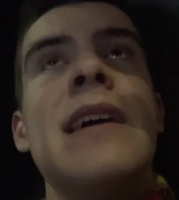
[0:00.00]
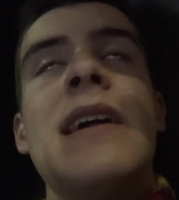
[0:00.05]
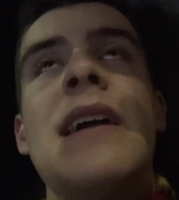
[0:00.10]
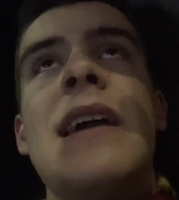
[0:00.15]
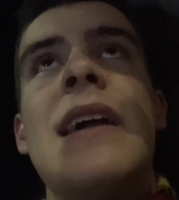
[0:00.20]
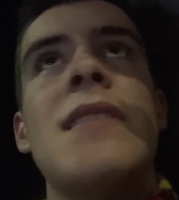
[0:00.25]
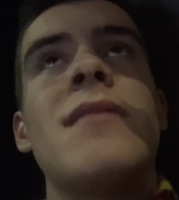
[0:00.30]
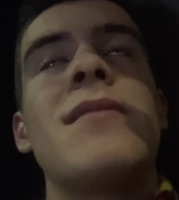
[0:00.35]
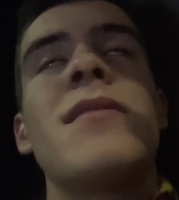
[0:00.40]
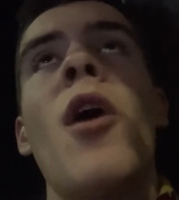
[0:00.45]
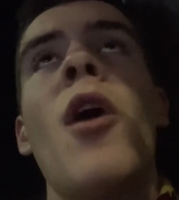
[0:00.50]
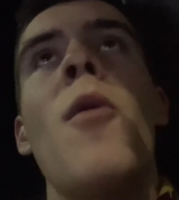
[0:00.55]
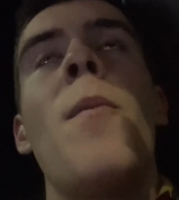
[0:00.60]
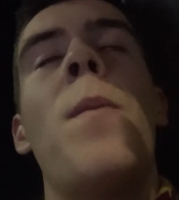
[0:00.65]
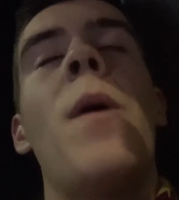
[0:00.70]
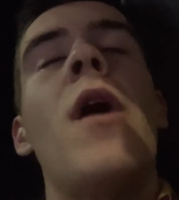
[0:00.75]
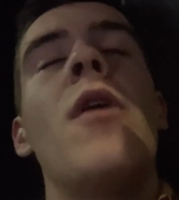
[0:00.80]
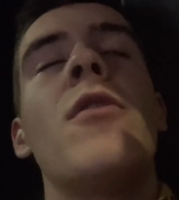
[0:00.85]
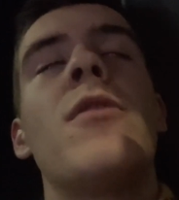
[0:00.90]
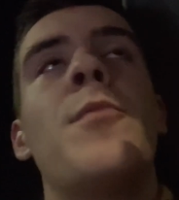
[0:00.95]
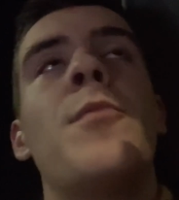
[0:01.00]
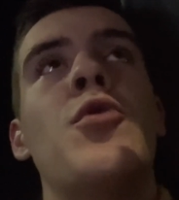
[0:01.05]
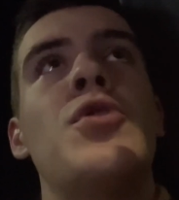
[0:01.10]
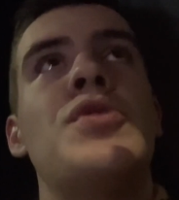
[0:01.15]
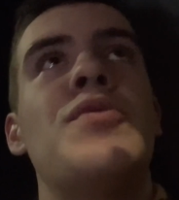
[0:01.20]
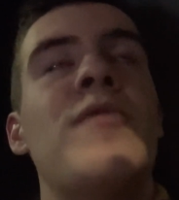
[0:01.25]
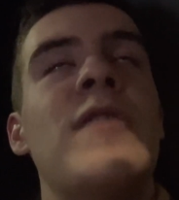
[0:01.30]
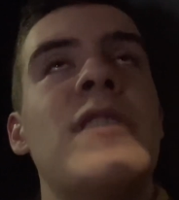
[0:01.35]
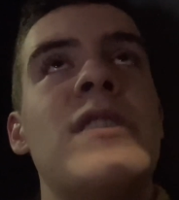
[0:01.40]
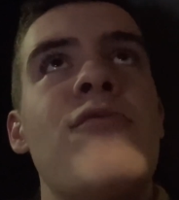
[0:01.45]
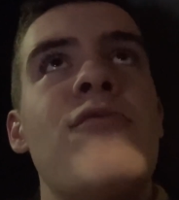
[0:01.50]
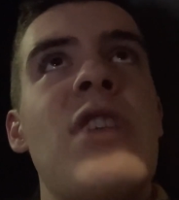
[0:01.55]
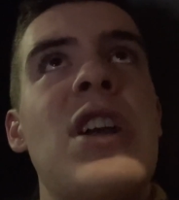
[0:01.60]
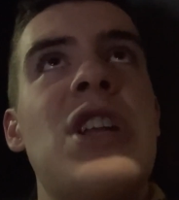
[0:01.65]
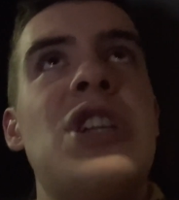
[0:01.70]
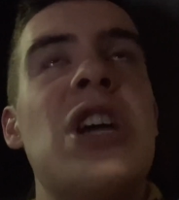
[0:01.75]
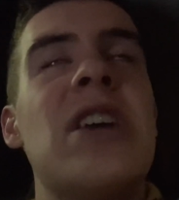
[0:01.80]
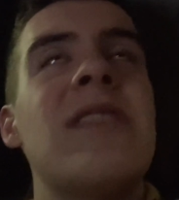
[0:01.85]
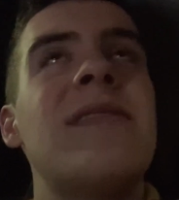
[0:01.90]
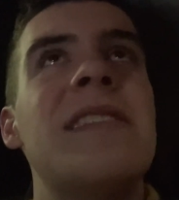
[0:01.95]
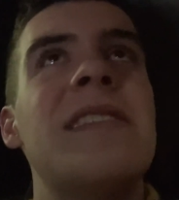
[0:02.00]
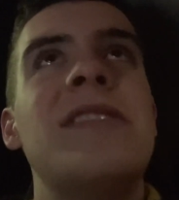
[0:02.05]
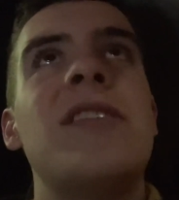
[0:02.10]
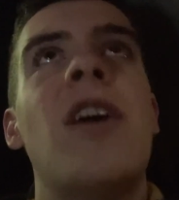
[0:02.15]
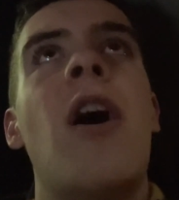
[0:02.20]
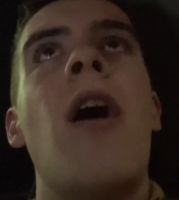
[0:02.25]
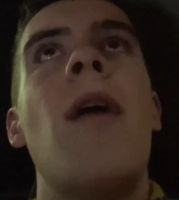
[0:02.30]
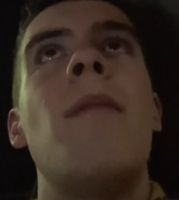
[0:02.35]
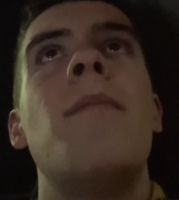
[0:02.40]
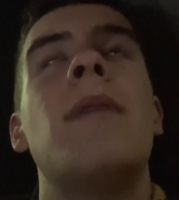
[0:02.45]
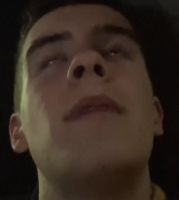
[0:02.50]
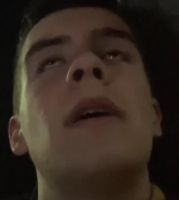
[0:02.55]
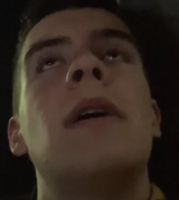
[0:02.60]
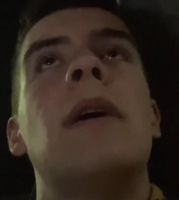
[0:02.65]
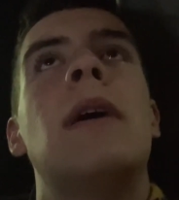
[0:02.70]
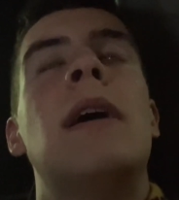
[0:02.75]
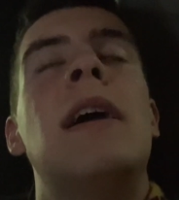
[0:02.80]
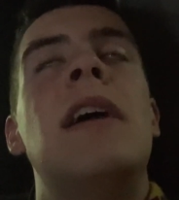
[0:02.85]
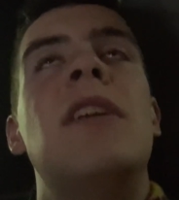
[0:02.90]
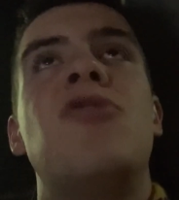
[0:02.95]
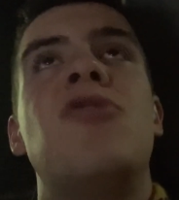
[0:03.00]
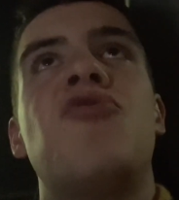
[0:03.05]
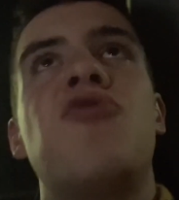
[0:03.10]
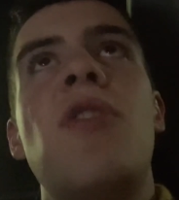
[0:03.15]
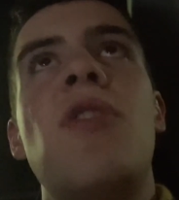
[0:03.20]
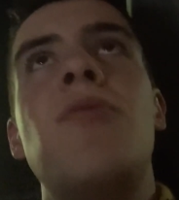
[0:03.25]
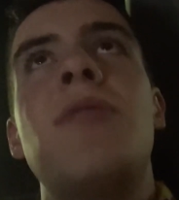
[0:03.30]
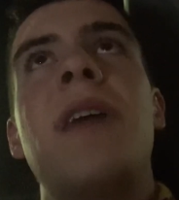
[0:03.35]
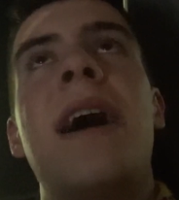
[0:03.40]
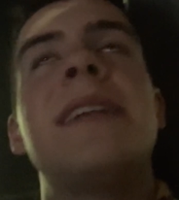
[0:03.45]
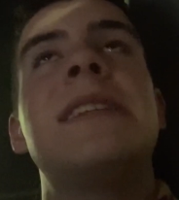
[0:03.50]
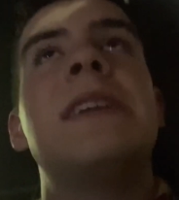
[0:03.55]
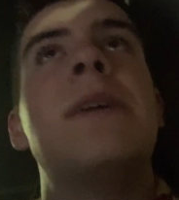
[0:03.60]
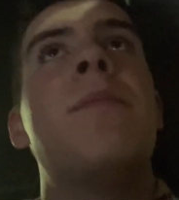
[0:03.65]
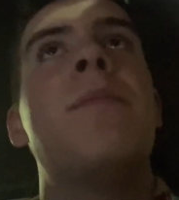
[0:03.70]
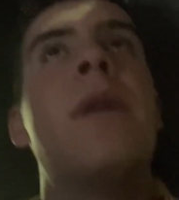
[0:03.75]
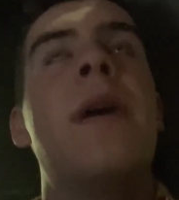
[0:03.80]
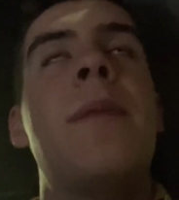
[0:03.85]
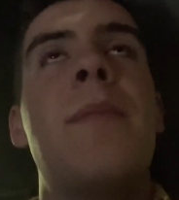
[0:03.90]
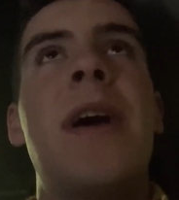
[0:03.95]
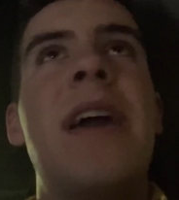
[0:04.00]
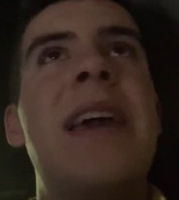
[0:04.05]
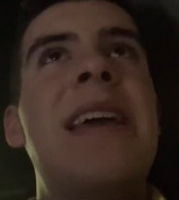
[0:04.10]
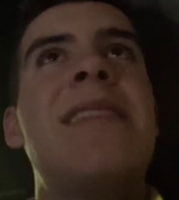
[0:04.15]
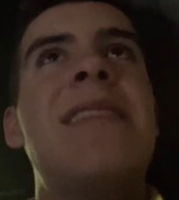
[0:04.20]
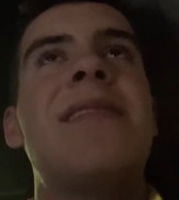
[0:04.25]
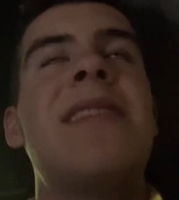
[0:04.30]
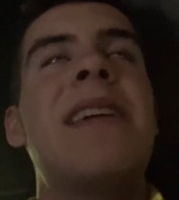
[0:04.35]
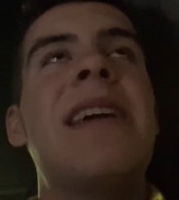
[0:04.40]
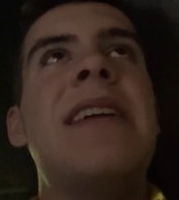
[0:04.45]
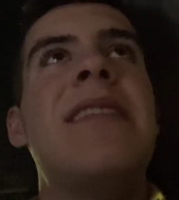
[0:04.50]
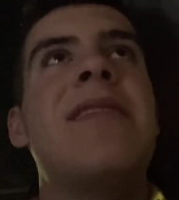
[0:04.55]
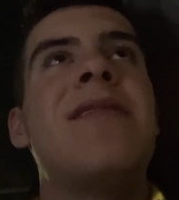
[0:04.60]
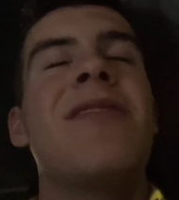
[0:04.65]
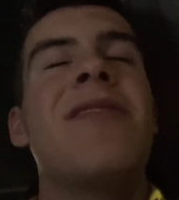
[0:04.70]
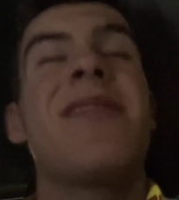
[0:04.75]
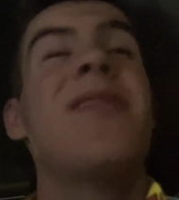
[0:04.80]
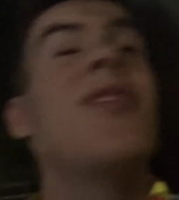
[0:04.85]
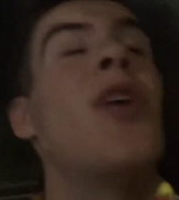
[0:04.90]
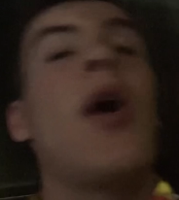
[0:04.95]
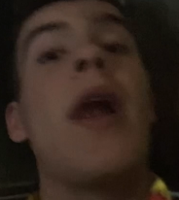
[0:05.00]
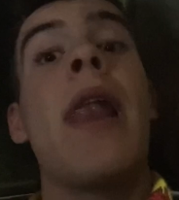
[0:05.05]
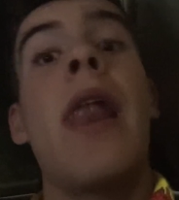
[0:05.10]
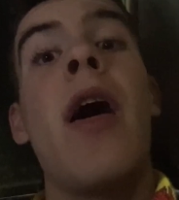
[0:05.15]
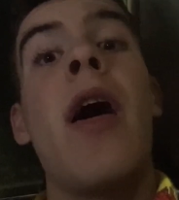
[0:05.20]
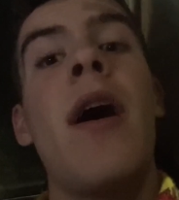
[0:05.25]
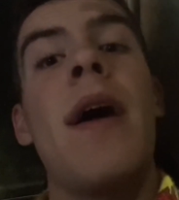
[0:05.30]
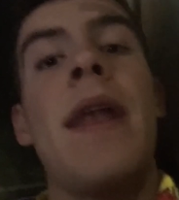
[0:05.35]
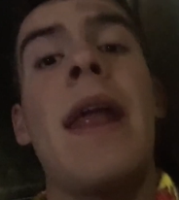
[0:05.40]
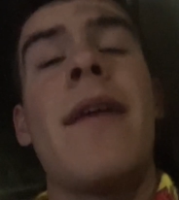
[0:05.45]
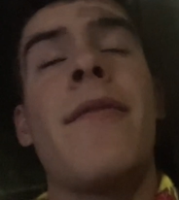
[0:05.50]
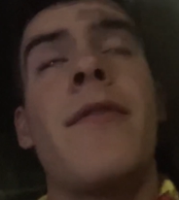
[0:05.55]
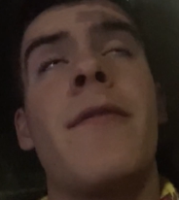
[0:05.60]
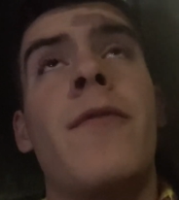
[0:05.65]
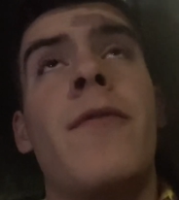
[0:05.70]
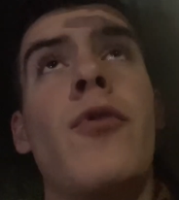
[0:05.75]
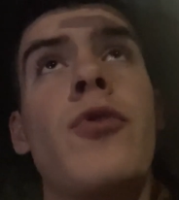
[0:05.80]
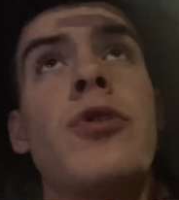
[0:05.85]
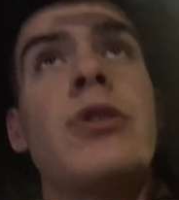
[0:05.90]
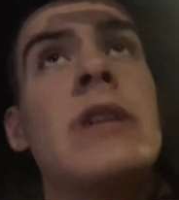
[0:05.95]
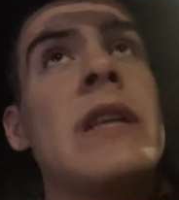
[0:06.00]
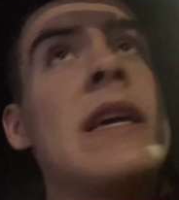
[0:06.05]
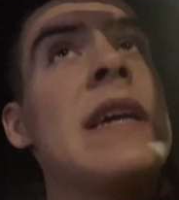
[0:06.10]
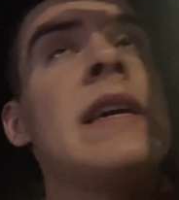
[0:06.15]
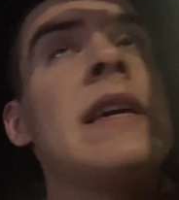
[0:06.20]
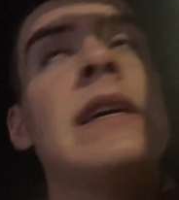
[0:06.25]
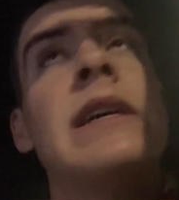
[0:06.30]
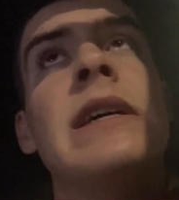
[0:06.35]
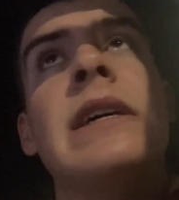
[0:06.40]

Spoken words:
It's so impossible to readjust in time. It's drilled at him, but he's just not alert enough, unfortunately.